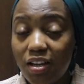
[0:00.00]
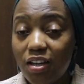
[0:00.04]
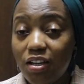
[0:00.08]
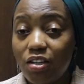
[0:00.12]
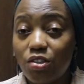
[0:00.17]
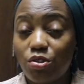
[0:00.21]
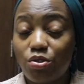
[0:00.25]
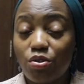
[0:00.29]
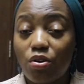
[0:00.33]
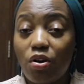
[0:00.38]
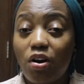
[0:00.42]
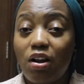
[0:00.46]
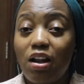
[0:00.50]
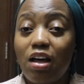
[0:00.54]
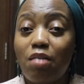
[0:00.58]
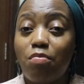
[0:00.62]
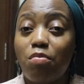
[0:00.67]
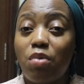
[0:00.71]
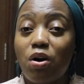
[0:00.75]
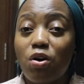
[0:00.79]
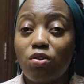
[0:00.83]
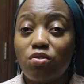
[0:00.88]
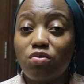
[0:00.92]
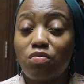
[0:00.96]
It's all
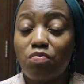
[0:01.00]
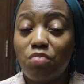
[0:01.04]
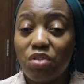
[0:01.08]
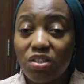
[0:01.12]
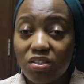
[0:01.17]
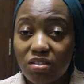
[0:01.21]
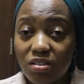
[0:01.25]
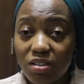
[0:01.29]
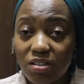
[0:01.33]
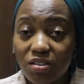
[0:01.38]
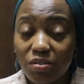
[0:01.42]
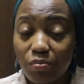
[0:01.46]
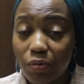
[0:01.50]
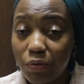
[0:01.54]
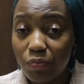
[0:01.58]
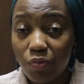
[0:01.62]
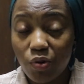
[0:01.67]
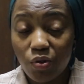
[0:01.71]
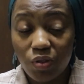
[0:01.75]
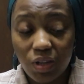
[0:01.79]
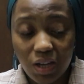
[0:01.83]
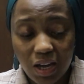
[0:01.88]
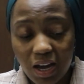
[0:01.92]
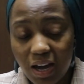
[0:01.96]
about business
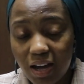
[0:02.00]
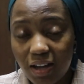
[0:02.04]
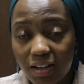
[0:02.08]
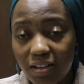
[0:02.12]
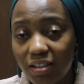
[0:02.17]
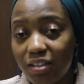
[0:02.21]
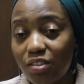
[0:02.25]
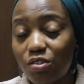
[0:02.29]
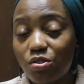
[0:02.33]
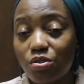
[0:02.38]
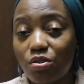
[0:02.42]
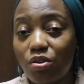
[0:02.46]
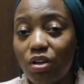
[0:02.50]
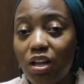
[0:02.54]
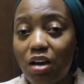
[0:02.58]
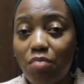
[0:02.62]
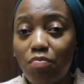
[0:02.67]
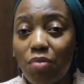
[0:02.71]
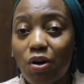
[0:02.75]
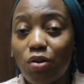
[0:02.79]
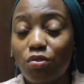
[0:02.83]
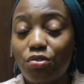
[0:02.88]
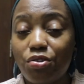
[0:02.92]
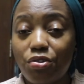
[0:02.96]
people there. It's all
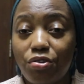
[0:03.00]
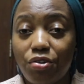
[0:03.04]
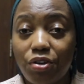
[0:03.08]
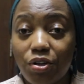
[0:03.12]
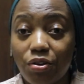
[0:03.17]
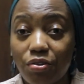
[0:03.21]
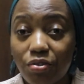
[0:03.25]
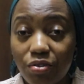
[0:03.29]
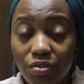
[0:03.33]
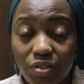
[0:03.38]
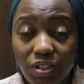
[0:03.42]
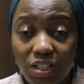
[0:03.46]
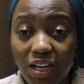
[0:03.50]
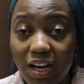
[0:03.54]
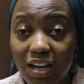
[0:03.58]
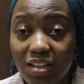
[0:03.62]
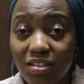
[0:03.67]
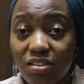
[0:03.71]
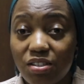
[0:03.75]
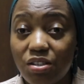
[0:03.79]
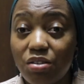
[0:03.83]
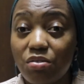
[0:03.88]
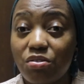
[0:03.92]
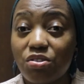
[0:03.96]
about
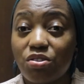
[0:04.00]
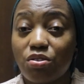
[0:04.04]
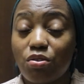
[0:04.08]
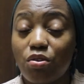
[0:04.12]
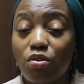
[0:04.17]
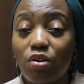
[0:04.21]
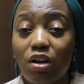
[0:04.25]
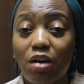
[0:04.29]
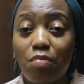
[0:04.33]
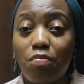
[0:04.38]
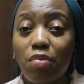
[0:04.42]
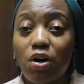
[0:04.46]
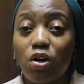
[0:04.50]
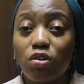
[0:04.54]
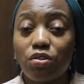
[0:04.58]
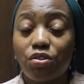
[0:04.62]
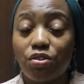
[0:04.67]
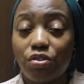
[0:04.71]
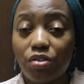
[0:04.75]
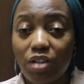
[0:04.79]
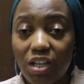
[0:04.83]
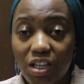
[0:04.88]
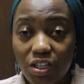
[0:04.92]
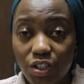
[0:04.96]
recruiters. It's all
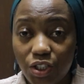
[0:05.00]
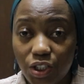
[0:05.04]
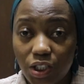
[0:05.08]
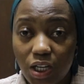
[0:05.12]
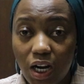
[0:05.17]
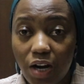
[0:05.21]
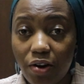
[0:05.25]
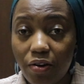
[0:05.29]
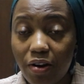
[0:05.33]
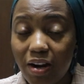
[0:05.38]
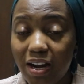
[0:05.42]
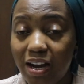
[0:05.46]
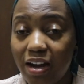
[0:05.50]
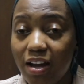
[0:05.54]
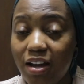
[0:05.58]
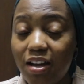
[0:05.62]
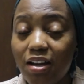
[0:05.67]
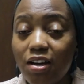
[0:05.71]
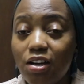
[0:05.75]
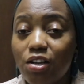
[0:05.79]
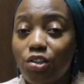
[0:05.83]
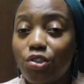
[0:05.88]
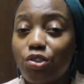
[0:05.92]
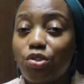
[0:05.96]
about HR.
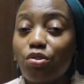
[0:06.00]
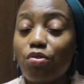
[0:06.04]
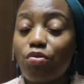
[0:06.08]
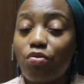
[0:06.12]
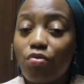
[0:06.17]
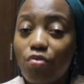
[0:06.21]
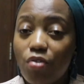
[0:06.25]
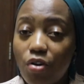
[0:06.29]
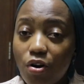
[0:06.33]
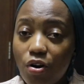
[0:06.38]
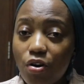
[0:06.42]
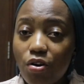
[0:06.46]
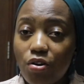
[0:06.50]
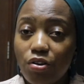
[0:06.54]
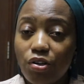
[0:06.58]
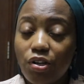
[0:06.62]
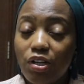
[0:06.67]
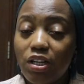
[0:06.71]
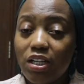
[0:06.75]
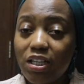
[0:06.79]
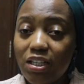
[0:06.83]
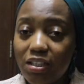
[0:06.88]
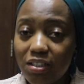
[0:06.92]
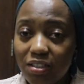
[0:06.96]
So go
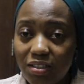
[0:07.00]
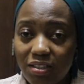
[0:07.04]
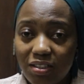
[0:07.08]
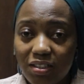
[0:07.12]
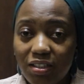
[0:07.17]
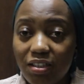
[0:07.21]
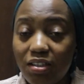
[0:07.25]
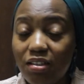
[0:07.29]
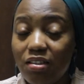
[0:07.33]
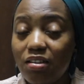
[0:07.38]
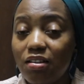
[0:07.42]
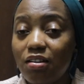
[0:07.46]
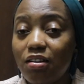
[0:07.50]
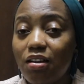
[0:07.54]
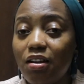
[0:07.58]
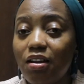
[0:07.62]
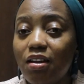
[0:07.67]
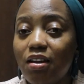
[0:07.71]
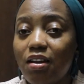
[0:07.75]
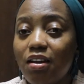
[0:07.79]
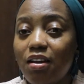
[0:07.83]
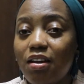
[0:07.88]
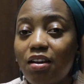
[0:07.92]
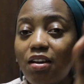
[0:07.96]
on LinkedIn.
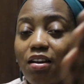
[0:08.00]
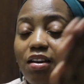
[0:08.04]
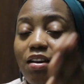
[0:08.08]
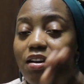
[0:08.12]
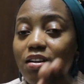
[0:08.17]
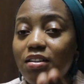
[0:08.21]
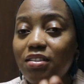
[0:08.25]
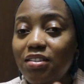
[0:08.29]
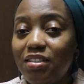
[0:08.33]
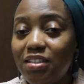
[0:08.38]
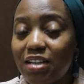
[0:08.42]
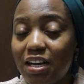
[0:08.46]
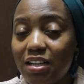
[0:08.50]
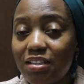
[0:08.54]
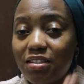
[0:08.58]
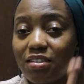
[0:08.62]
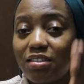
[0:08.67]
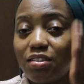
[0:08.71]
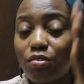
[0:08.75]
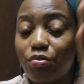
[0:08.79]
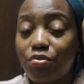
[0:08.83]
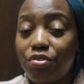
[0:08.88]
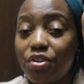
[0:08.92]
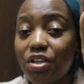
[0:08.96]

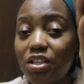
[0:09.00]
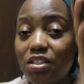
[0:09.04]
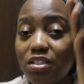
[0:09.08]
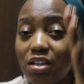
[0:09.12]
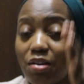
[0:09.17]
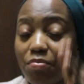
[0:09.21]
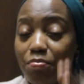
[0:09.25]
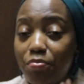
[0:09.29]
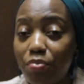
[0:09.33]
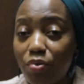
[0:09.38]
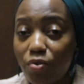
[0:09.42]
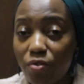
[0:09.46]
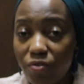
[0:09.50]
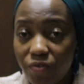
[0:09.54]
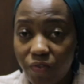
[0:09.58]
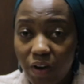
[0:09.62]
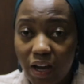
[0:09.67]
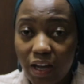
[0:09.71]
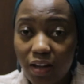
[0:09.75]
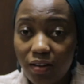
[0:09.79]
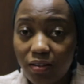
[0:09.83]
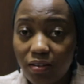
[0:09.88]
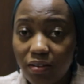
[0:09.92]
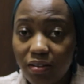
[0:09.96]
Just create a
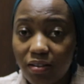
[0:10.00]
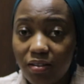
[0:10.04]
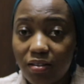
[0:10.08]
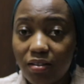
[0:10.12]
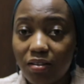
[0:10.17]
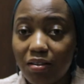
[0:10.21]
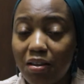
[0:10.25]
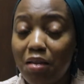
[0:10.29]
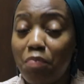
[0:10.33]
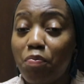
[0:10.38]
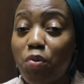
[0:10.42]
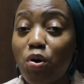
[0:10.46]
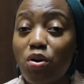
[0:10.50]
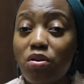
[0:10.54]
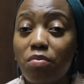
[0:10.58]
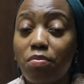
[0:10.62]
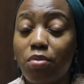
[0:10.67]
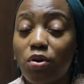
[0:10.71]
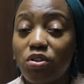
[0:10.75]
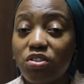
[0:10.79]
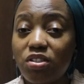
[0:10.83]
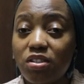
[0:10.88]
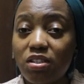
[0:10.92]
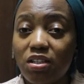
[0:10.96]
profile. Keep on
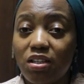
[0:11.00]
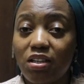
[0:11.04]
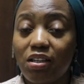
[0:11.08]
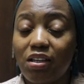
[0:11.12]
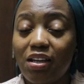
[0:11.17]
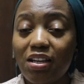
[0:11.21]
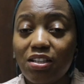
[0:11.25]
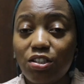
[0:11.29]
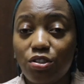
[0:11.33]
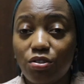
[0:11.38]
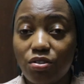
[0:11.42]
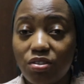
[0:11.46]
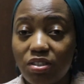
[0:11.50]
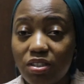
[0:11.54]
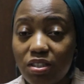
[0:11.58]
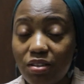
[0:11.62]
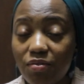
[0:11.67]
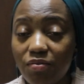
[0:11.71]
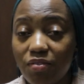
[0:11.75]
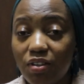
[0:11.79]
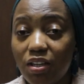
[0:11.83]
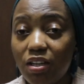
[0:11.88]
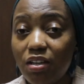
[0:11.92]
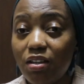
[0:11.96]
posting. Get your
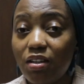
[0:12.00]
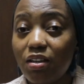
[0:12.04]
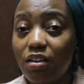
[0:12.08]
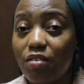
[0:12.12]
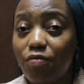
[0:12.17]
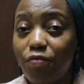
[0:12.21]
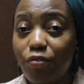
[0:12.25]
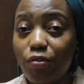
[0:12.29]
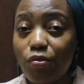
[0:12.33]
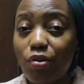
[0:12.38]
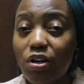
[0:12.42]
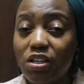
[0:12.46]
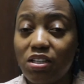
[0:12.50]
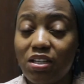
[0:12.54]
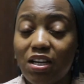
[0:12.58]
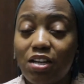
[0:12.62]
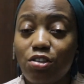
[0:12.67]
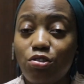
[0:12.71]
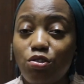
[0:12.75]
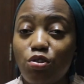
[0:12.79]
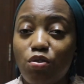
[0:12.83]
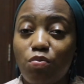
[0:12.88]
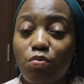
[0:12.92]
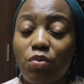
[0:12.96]
CV. If you want
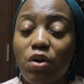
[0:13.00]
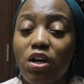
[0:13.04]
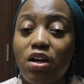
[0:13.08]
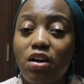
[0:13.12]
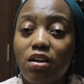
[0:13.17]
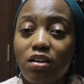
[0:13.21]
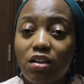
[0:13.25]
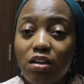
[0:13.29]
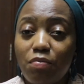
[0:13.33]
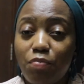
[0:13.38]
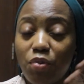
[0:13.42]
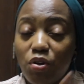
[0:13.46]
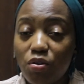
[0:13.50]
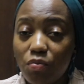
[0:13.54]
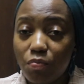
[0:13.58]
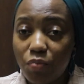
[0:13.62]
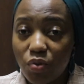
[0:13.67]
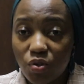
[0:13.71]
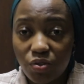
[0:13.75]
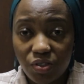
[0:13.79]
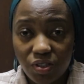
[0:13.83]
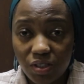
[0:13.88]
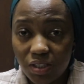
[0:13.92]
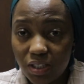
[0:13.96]
a job, keep on
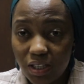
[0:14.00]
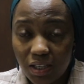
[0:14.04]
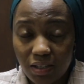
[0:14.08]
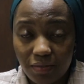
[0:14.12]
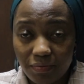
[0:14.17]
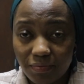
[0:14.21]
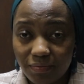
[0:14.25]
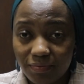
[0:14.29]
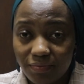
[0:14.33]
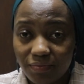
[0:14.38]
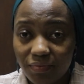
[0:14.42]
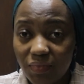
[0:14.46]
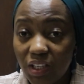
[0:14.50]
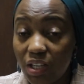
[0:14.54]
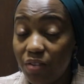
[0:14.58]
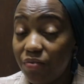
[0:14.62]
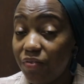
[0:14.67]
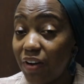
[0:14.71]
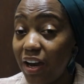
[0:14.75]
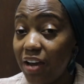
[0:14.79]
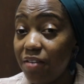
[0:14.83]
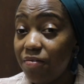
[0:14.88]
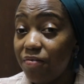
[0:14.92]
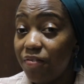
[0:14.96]
posting.
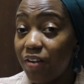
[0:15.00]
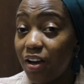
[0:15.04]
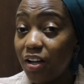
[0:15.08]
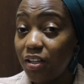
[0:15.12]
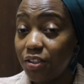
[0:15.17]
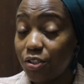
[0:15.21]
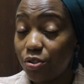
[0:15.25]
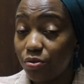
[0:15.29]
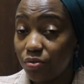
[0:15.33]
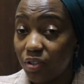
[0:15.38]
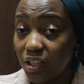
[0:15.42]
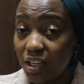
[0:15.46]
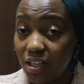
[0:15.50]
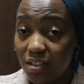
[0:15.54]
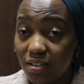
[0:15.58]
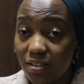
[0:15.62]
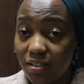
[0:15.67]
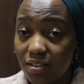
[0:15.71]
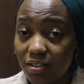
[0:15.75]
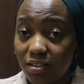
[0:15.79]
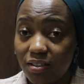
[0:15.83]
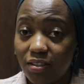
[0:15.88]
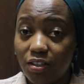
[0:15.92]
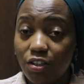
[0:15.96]
If I fail to
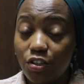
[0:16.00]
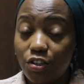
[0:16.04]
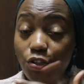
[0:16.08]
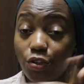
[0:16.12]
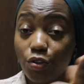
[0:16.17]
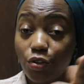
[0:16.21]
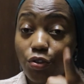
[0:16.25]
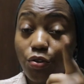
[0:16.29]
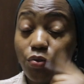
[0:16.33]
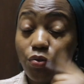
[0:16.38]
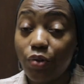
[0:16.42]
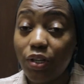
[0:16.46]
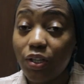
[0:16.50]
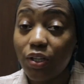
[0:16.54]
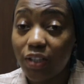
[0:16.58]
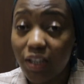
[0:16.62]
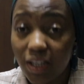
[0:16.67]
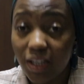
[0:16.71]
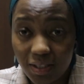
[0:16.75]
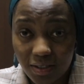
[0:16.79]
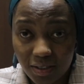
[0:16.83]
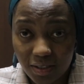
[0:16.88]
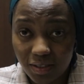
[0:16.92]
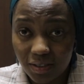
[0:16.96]
get, you will
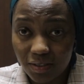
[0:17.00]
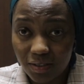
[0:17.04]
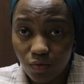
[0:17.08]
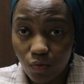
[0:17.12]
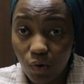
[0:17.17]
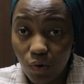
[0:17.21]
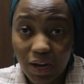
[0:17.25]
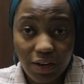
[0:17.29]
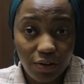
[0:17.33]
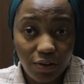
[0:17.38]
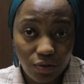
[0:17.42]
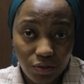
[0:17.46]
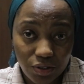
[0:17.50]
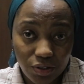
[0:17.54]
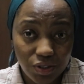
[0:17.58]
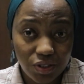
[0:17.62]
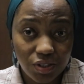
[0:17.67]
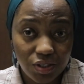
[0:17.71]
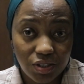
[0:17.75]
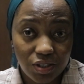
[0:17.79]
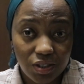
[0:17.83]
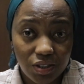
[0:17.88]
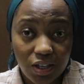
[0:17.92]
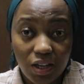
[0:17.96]
get. Why
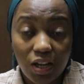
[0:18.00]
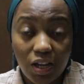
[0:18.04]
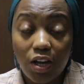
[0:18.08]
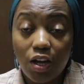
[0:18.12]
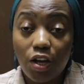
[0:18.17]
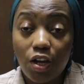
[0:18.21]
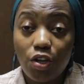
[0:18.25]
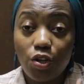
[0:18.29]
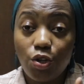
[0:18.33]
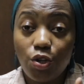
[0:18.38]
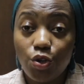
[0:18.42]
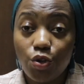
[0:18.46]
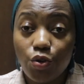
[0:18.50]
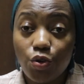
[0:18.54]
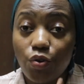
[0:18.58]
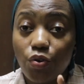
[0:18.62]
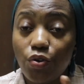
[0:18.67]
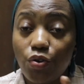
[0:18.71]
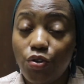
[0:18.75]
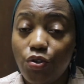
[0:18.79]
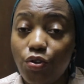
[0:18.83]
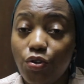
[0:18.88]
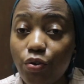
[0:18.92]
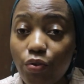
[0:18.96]
not?
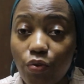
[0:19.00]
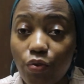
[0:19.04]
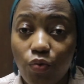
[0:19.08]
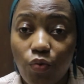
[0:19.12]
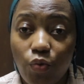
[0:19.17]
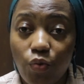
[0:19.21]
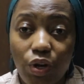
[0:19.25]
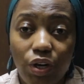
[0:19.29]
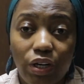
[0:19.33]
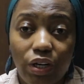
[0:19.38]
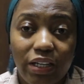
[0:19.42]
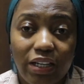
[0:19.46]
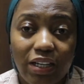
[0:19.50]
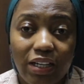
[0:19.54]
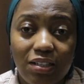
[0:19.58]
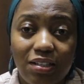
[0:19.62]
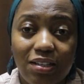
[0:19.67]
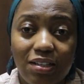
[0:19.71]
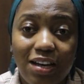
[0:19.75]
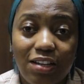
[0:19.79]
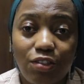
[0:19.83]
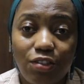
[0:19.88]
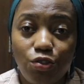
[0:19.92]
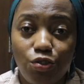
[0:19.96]
You will
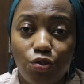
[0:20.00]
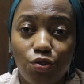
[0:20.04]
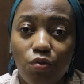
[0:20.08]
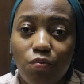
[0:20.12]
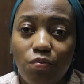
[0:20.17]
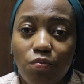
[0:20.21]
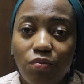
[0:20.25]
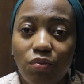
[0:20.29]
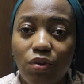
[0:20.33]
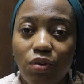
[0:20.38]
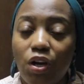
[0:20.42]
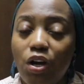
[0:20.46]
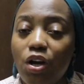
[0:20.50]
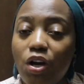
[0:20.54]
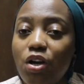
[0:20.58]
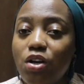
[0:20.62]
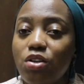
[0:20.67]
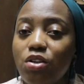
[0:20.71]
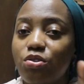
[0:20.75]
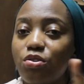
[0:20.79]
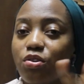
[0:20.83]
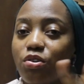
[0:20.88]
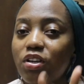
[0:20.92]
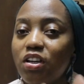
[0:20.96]
get that job.
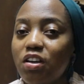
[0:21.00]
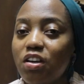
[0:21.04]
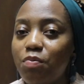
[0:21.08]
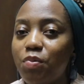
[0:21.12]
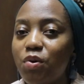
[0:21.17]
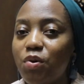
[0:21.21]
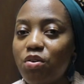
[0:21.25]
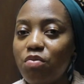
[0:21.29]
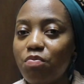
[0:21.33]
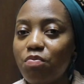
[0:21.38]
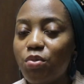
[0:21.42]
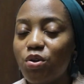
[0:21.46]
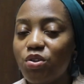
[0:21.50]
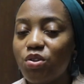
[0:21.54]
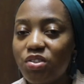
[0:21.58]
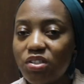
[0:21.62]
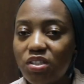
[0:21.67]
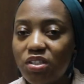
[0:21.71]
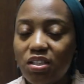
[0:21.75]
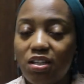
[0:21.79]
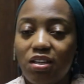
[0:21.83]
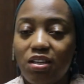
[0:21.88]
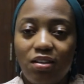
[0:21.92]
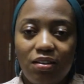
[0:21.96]
So keep on
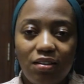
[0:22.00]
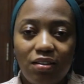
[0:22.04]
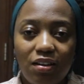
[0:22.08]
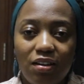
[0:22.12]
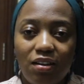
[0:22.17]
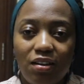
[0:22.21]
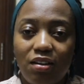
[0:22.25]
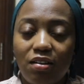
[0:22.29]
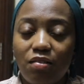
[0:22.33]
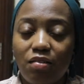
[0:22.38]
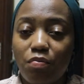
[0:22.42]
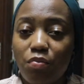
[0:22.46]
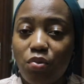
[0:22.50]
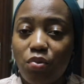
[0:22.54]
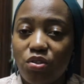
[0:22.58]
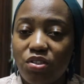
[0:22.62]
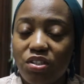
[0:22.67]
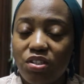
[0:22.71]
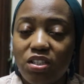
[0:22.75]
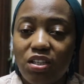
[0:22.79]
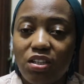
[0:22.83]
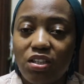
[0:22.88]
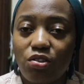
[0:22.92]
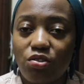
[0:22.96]
posting
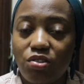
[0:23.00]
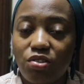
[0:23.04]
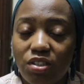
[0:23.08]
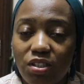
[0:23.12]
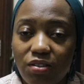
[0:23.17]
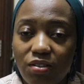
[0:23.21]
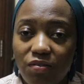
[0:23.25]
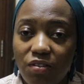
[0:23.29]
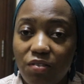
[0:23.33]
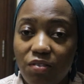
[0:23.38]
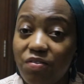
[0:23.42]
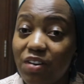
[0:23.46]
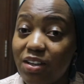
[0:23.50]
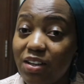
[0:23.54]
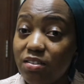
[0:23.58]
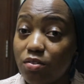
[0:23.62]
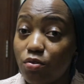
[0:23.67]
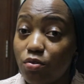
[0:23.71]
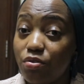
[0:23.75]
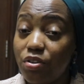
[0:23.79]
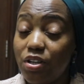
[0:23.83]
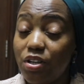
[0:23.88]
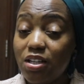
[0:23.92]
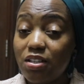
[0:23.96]
your CV.
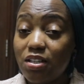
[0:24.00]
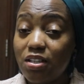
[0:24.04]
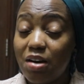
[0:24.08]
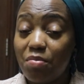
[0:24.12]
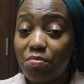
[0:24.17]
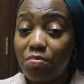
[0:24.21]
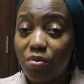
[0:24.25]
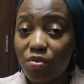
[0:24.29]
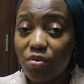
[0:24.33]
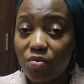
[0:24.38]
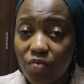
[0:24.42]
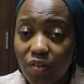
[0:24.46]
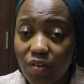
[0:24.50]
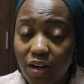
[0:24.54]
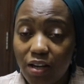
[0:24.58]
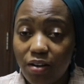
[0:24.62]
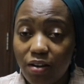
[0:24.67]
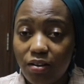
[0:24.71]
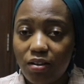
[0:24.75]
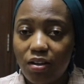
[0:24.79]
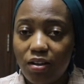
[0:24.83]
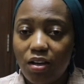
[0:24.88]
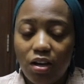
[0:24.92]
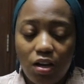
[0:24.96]
First, create a profile.